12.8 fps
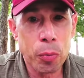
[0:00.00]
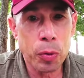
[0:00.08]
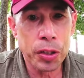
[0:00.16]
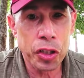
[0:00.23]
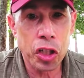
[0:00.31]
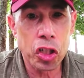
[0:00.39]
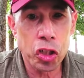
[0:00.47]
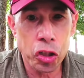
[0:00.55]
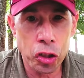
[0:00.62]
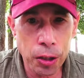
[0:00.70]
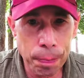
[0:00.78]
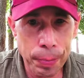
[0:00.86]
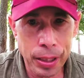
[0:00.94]
which
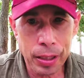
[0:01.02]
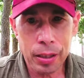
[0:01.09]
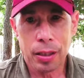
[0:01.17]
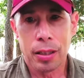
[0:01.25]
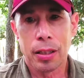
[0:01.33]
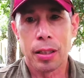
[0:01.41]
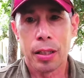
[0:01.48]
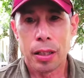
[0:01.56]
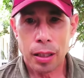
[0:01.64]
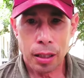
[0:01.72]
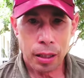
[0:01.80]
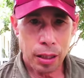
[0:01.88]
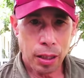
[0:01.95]
should be
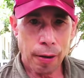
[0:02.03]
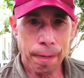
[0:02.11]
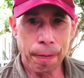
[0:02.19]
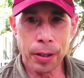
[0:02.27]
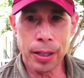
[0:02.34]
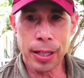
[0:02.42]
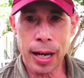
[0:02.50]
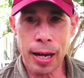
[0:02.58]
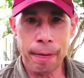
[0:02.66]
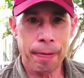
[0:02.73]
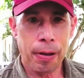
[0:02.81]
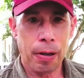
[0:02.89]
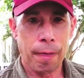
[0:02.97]
1.5
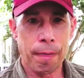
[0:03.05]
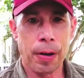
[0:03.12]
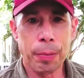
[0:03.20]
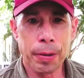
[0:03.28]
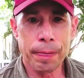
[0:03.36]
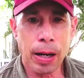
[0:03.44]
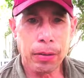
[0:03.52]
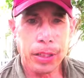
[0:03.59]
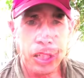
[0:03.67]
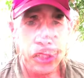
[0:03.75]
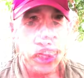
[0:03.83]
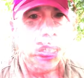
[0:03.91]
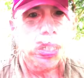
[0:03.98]
feet from the
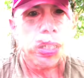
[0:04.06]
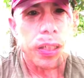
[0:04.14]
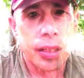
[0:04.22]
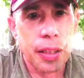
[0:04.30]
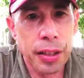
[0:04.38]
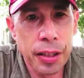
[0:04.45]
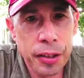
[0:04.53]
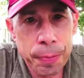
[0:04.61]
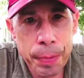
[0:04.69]
foundation. The